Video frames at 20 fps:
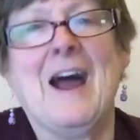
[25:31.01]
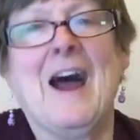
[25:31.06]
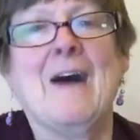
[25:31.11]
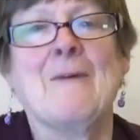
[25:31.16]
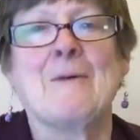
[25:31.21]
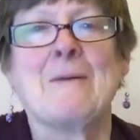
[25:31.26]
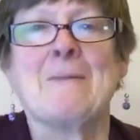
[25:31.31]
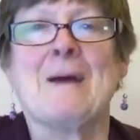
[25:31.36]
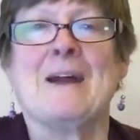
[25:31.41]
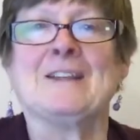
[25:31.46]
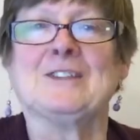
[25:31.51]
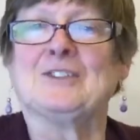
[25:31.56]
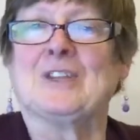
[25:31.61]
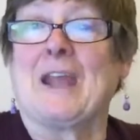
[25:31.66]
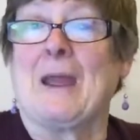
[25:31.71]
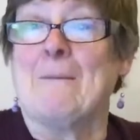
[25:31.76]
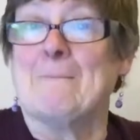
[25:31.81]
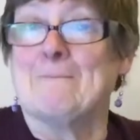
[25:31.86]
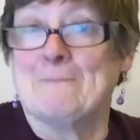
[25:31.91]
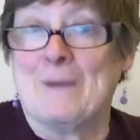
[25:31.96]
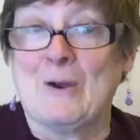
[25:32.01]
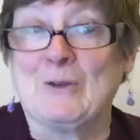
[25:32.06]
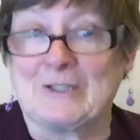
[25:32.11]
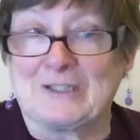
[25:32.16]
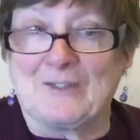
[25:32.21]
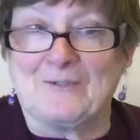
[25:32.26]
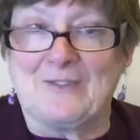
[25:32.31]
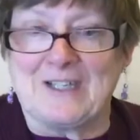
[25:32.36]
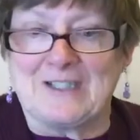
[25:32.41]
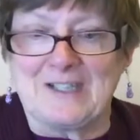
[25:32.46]
We managed to get
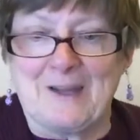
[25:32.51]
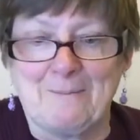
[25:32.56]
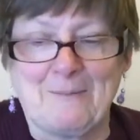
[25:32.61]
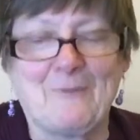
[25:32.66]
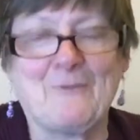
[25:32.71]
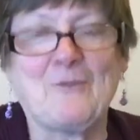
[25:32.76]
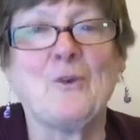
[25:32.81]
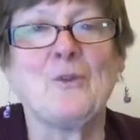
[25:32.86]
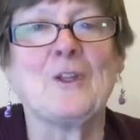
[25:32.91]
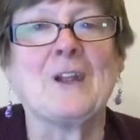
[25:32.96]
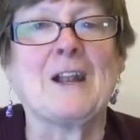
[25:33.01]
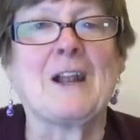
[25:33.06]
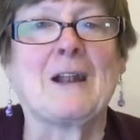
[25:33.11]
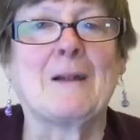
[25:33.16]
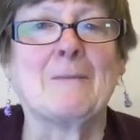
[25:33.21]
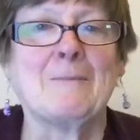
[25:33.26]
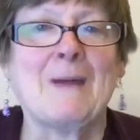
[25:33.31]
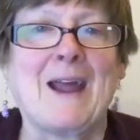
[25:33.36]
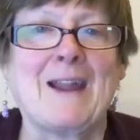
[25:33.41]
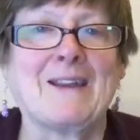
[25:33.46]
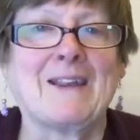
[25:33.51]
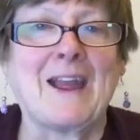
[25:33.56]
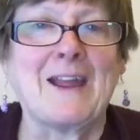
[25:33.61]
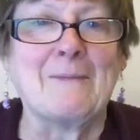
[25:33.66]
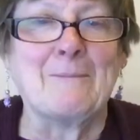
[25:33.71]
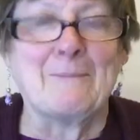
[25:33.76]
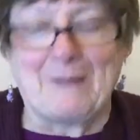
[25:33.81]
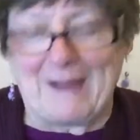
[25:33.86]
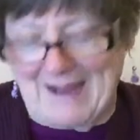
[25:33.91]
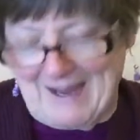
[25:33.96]
most of it done before the little man
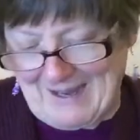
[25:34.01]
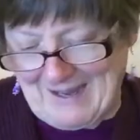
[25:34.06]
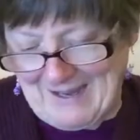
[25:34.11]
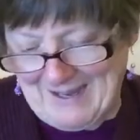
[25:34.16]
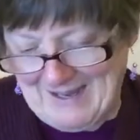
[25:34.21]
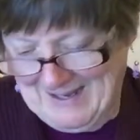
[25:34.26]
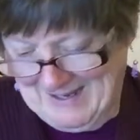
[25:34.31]
came back.